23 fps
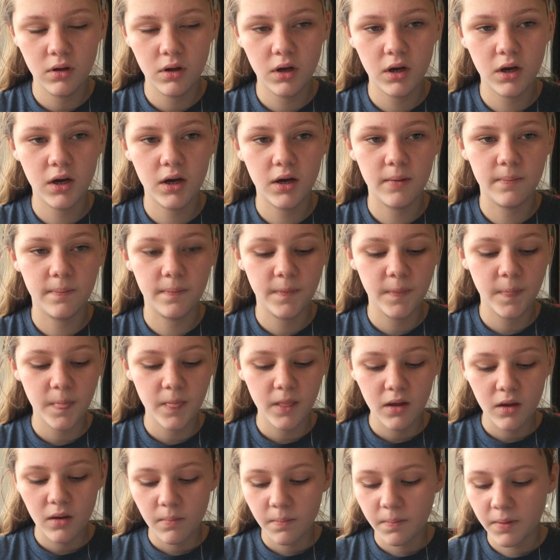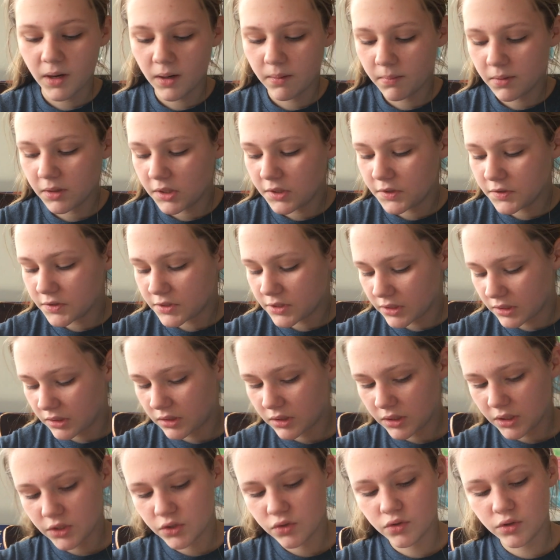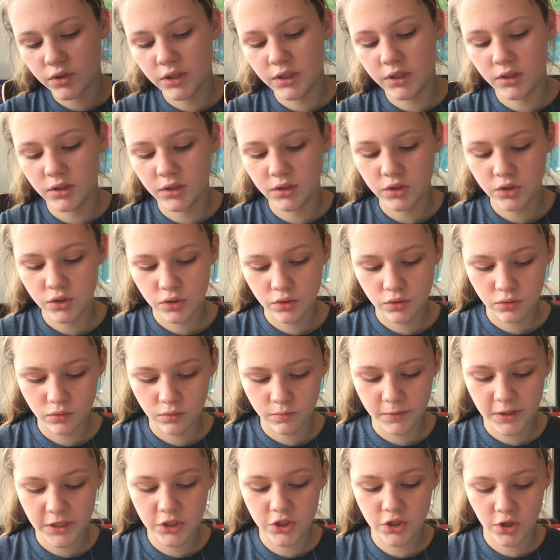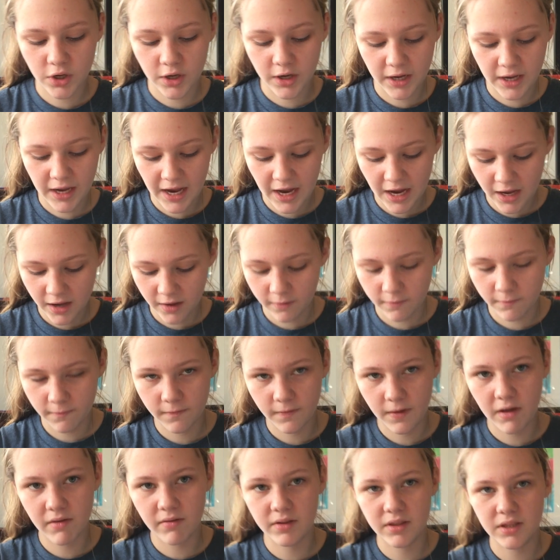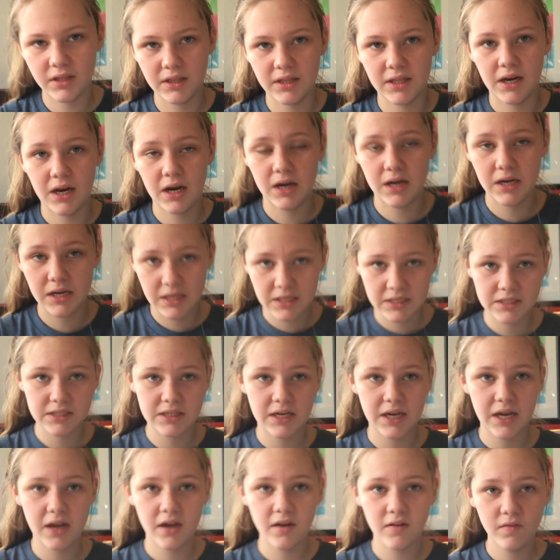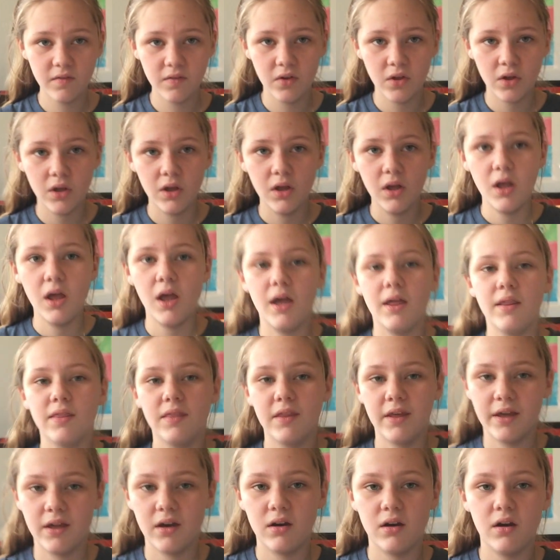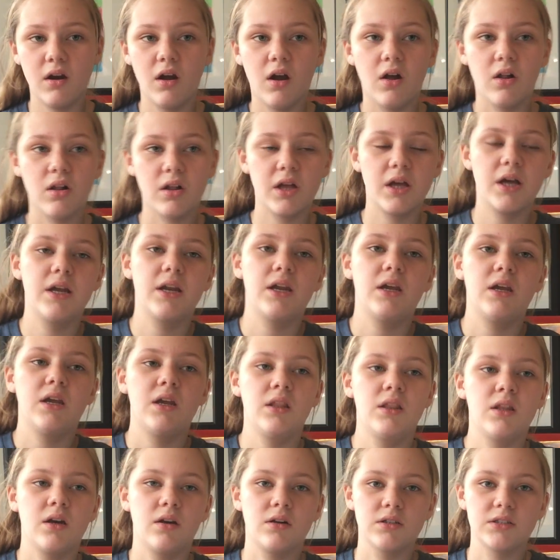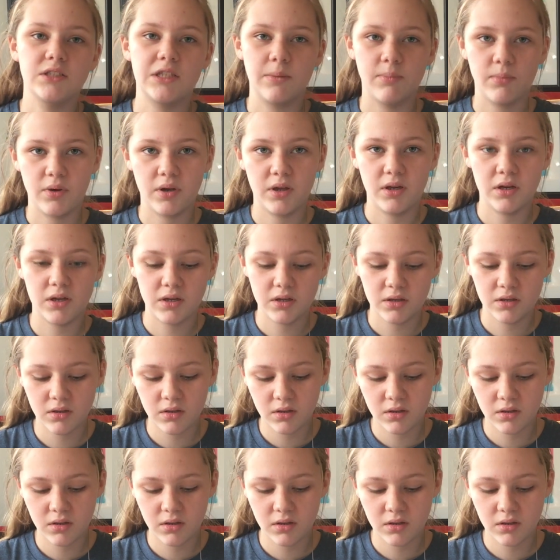But I'm going to use the thick string to make sure I have everything that I need to have, and then I'll cut it and then I'll separate it.